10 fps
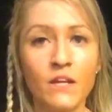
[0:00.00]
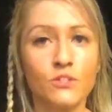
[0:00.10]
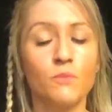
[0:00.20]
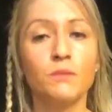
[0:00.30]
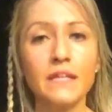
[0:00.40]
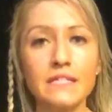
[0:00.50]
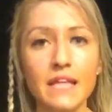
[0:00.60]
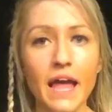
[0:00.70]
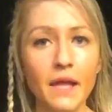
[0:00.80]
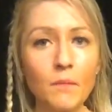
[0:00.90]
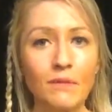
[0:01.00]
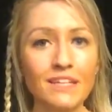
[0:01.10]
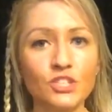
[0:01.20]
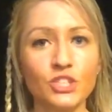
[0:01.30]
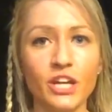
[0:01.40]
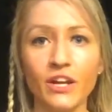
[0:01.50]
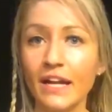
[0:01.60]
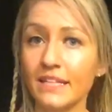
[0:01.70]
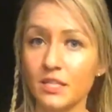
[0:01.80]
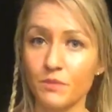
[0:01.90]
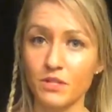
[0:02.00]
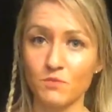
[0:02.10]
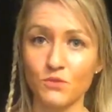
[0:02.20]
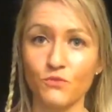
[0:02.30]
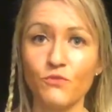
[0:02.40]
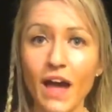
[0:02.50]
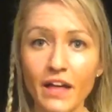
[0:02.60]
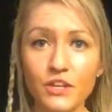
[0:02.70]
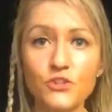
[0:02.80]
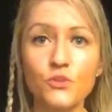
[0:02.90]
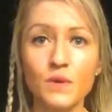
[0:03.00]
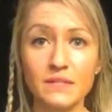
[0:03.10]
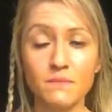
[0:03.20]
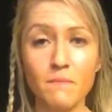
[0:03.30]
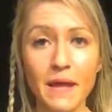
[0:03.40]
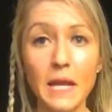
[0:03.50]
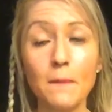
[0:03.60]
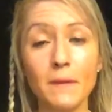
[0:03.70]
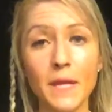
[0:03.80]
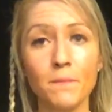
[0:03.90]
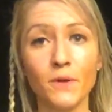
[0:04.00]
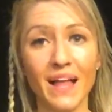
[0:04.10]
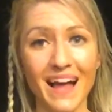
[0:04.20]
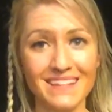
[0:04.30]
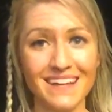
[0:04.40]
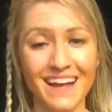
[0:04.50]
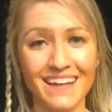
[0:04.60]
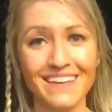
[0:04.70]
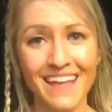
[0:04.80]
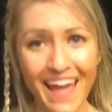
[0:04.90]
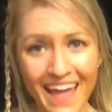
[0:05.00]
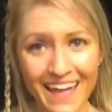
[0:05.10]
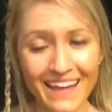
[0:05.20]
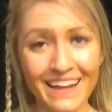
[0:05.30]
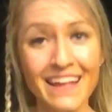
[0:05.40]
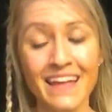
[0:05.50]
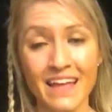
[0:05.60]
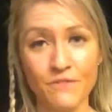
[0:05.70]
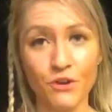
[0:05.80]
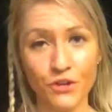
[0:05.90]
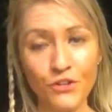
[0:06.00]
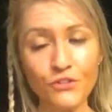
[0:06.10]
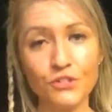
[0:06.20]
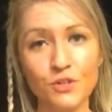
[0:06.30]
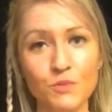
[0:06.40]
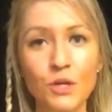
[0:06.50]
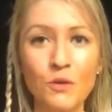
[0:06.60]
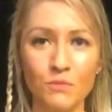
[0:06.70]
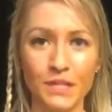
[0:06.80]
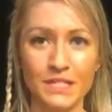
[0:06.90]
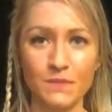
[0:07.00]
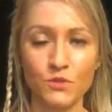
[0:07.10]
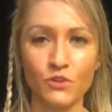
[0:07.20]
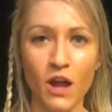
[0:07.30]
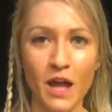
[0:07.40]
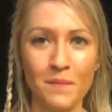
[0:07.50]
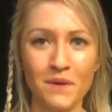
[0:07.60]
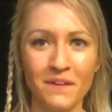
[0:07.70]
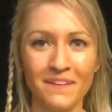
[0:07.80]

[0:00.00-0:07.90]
So please like, please share. I'd like to bring as much value to as many people as I can. If you're on YouTube, please subscribe.